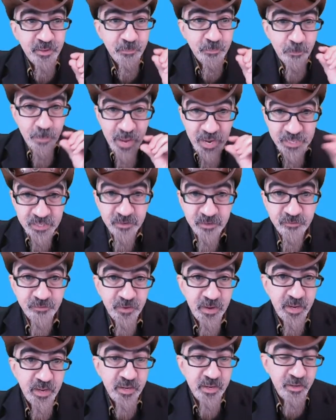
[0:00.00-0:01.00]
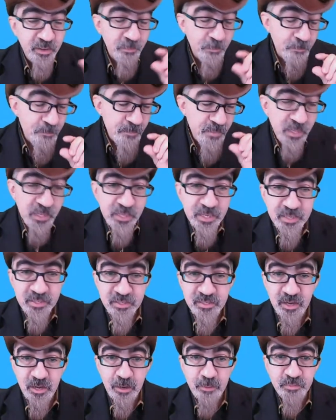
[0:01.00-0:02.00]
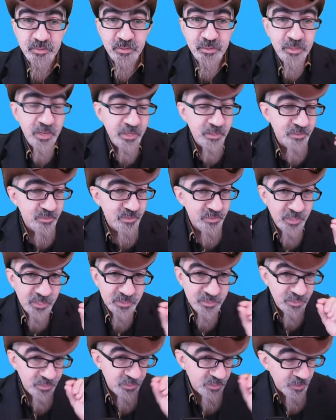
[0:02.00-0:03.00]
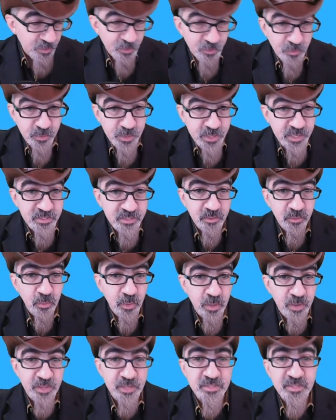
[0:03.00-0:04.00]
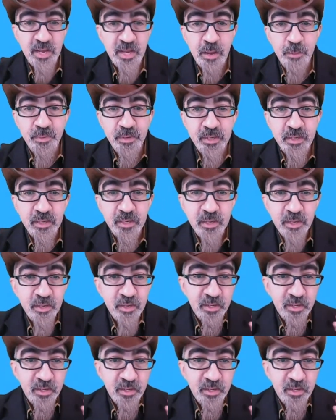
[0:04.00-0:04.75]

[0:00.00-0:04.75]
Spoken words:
magnified a million times, and that's another reason why that's happening.